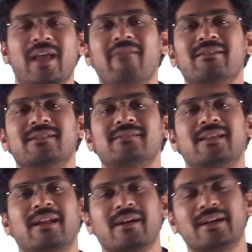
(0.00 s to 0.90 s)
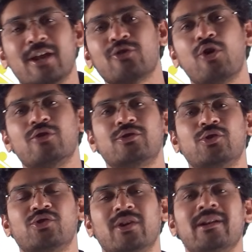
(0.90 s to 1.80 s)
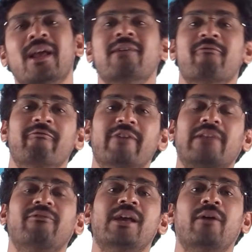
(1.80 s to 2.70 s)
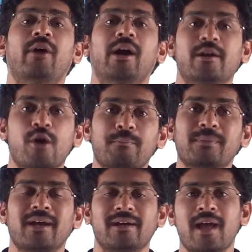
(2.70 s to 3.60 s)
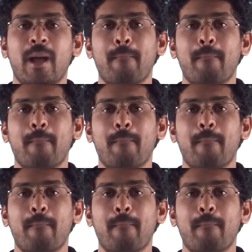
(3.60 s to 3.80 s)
Ours is a written constitution where we have adopted